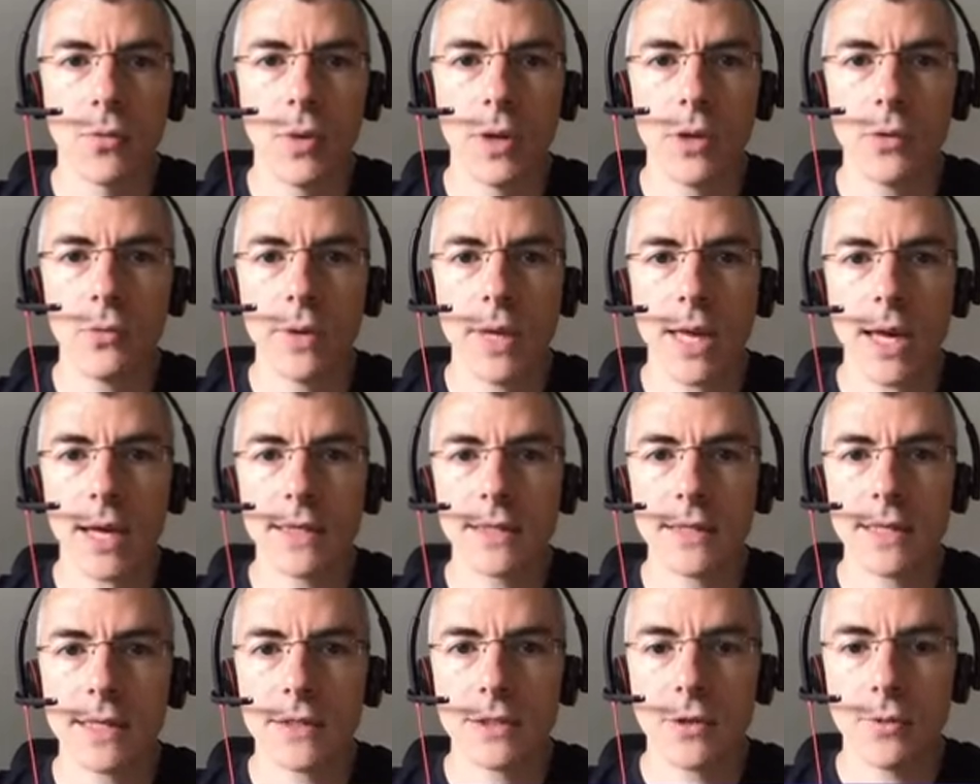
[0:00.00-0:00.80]
When we
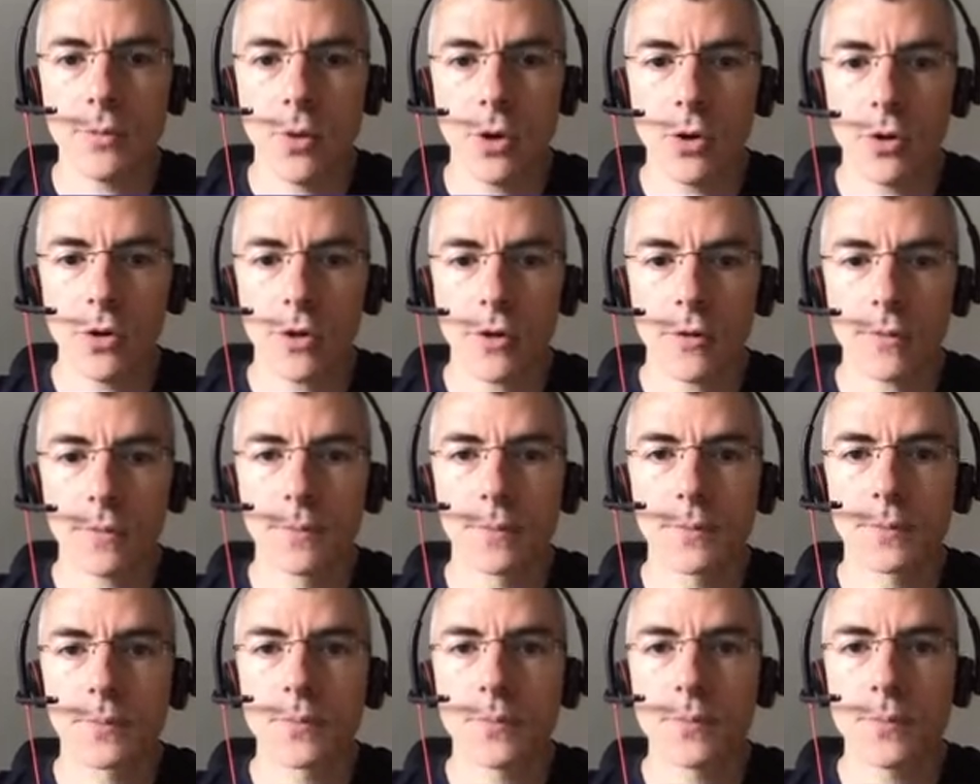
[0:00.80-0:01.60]
access a block,
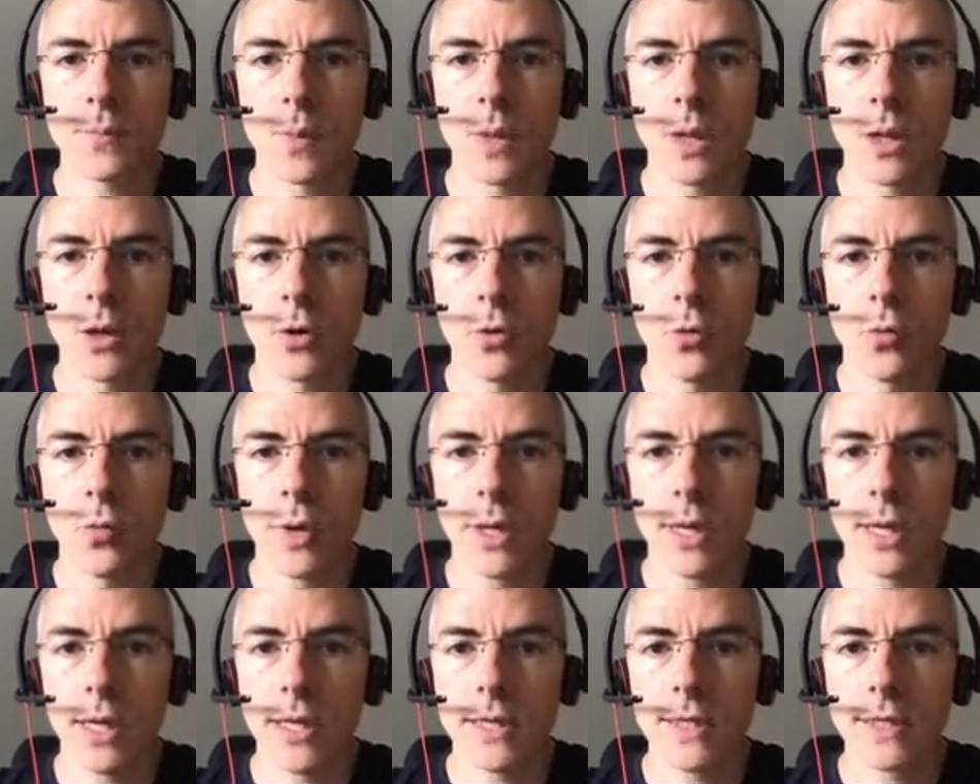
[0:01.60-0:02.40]

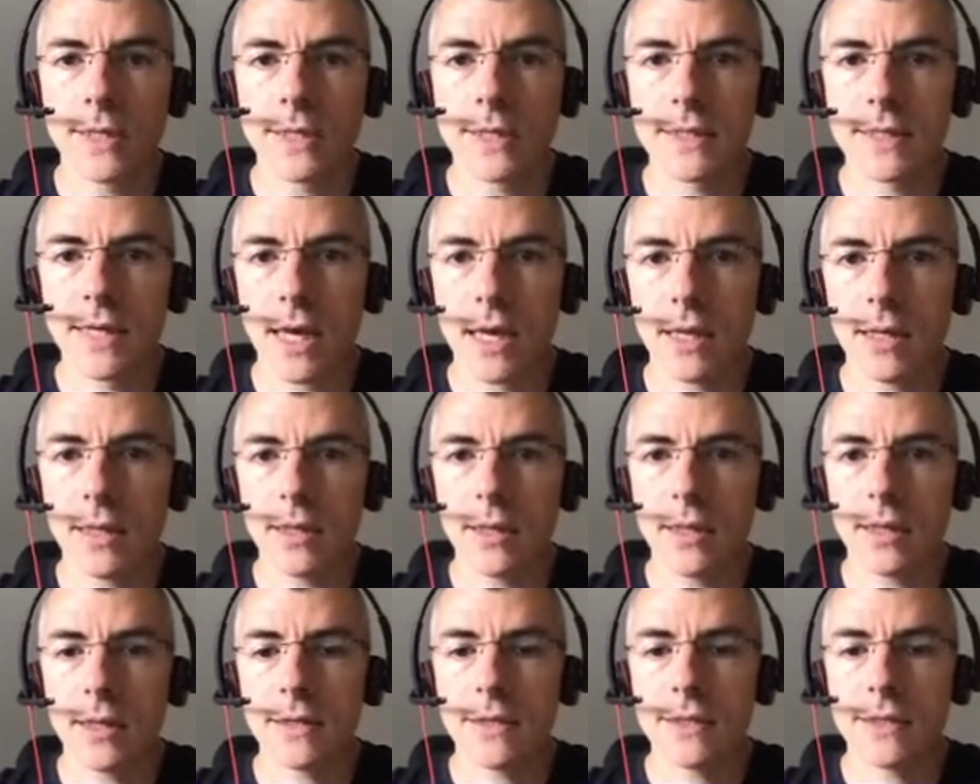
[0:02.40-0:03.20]
we
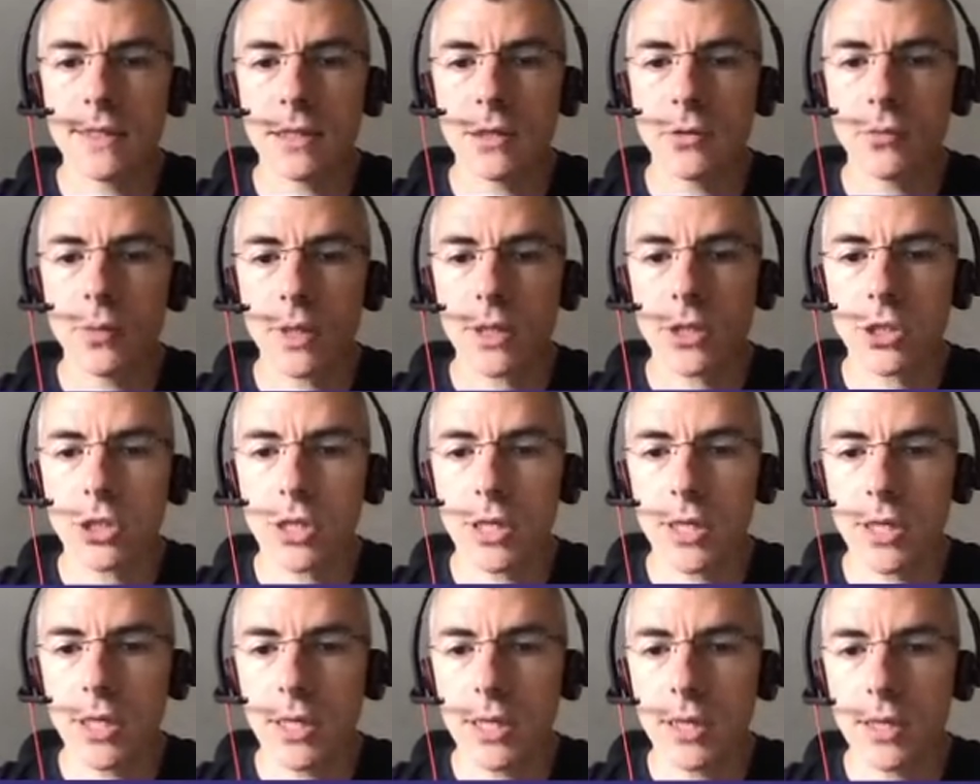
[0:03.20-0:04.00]
scan
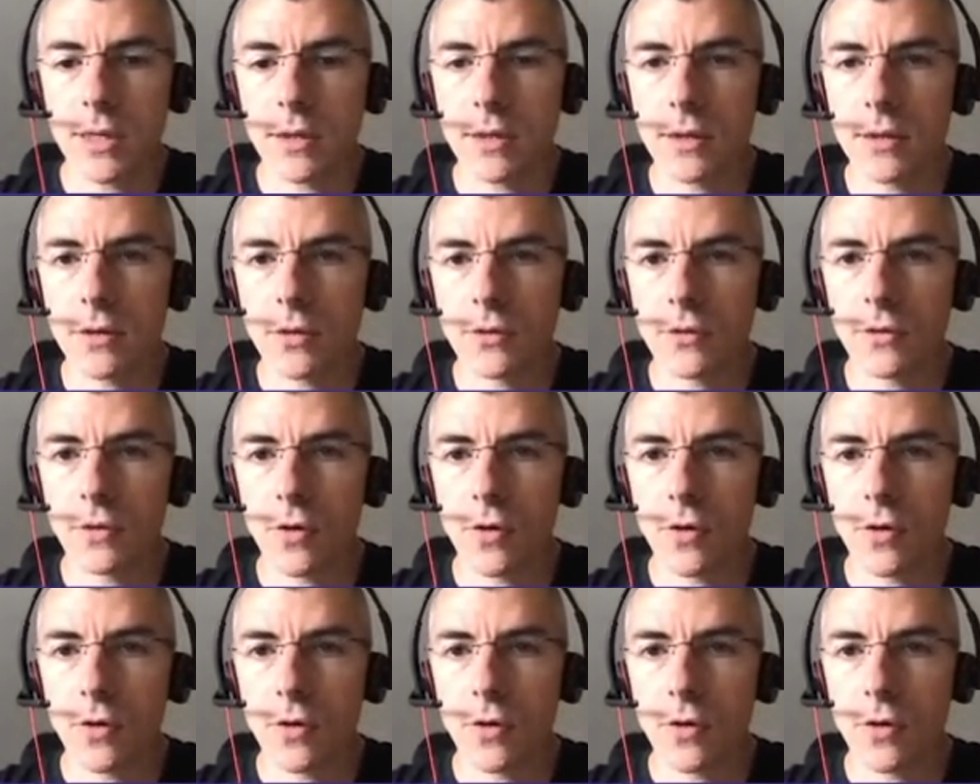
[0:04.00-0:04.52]
sequentially the